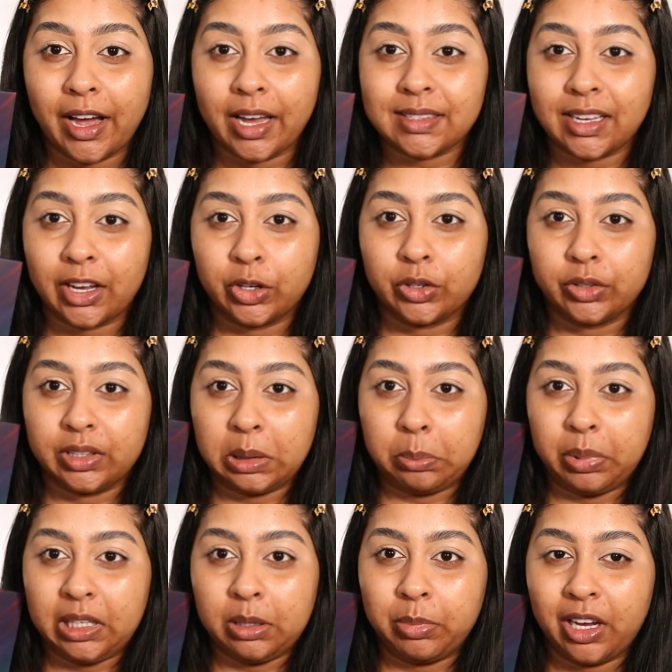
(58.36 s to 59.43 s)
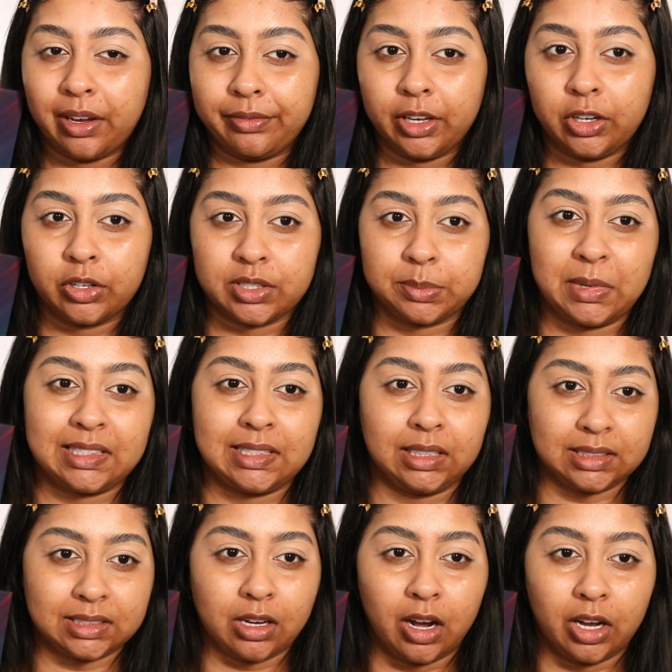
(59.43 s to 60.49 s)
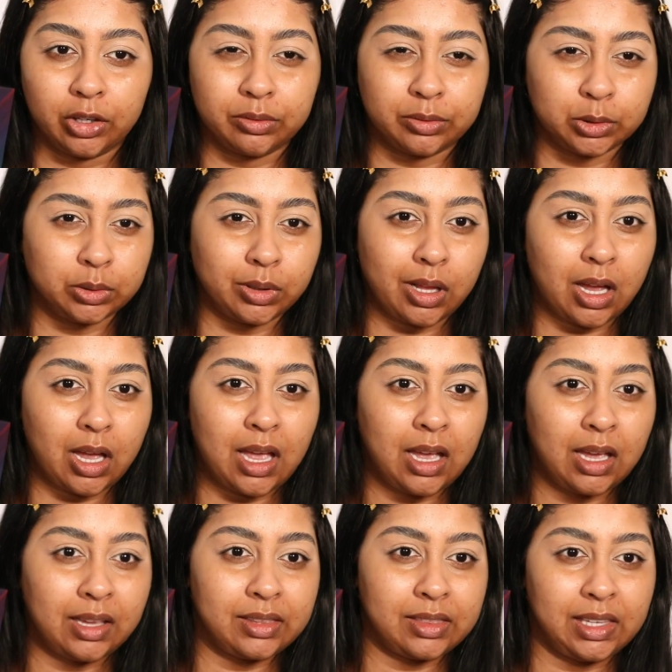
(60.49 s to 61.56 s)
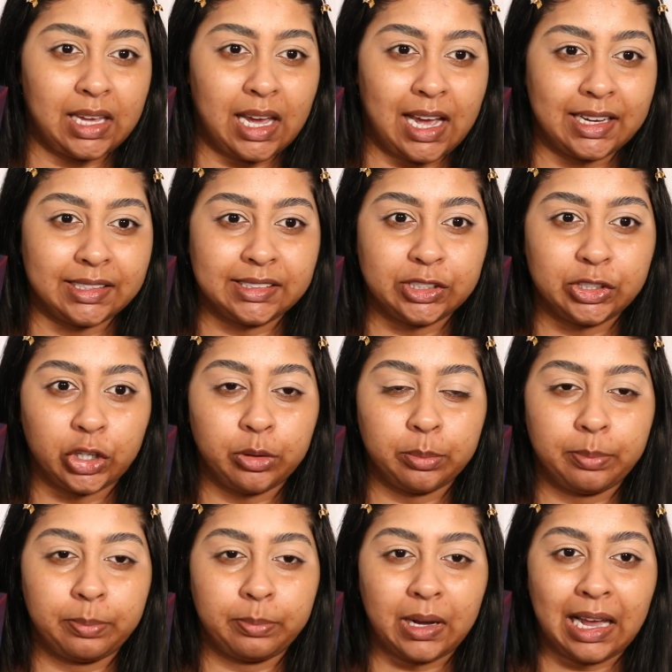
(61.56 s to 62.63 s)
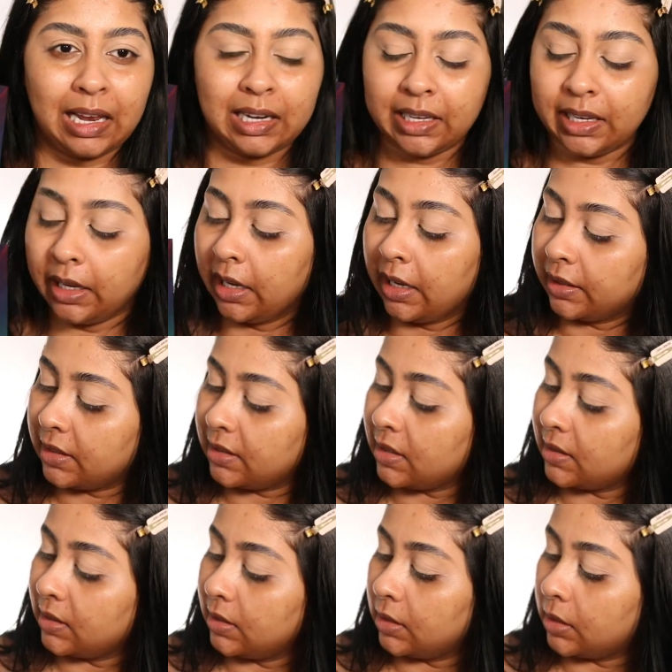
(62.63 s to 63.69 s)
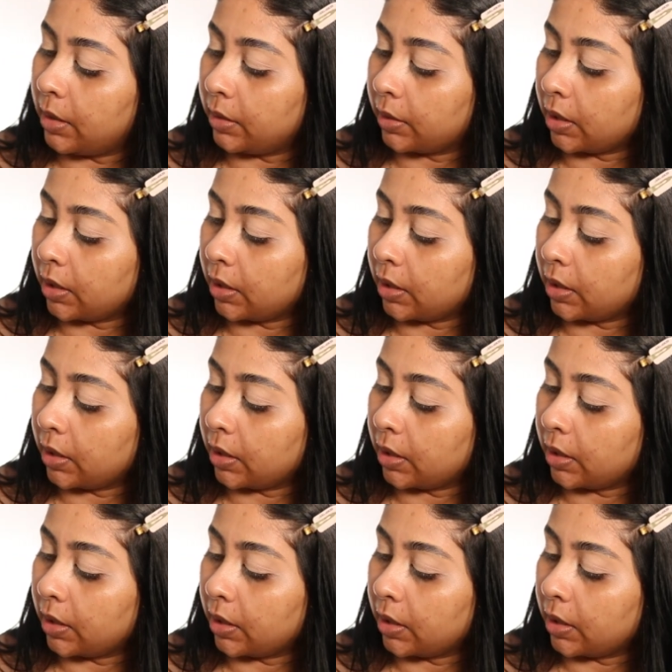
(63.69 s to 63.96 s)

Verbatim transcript: eyes, I got the BPerfect Cosmetics Carnival, the Antidote palette. This is in